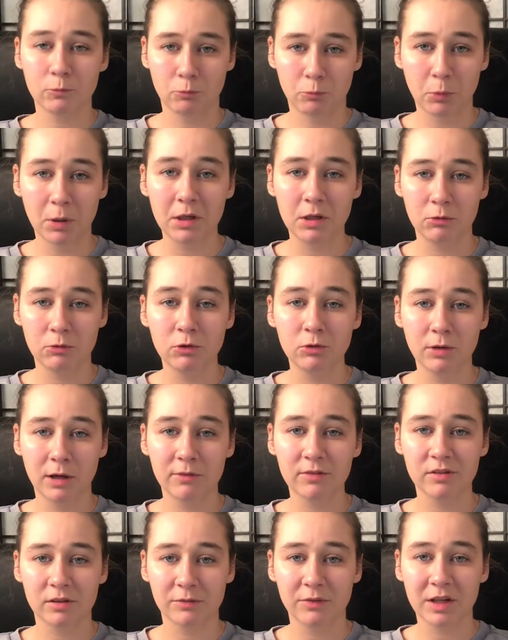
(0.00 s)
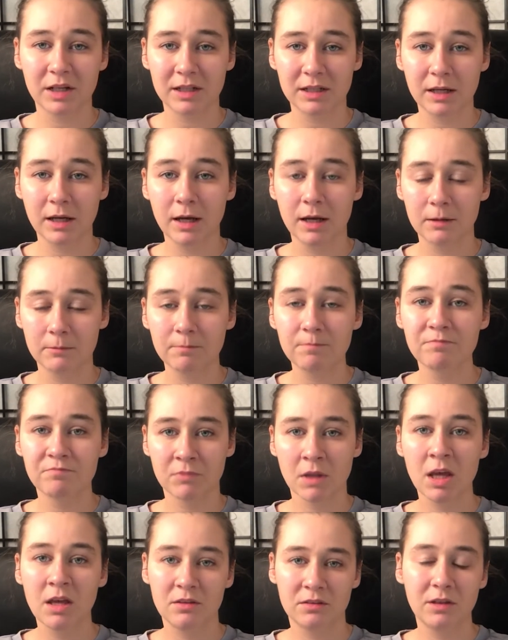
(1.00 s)
when you do have a Savannah cat,
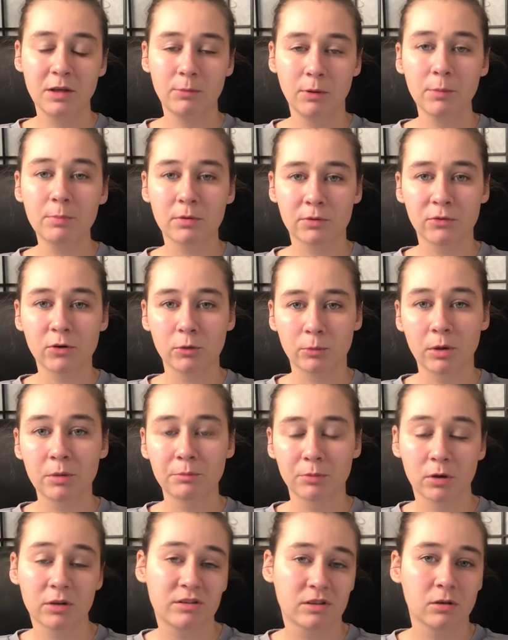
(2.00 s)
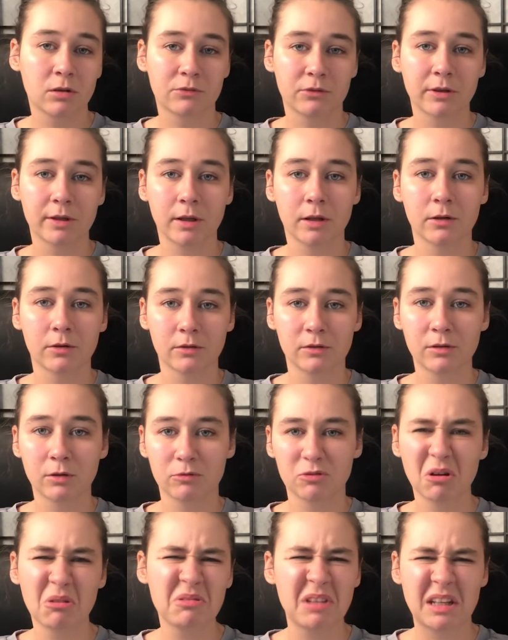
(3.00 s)
they will prefer one person over the other, so
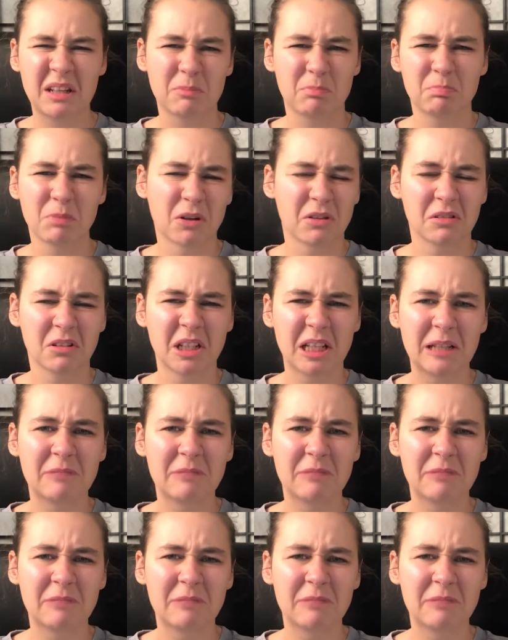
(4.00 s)
don't take it personally.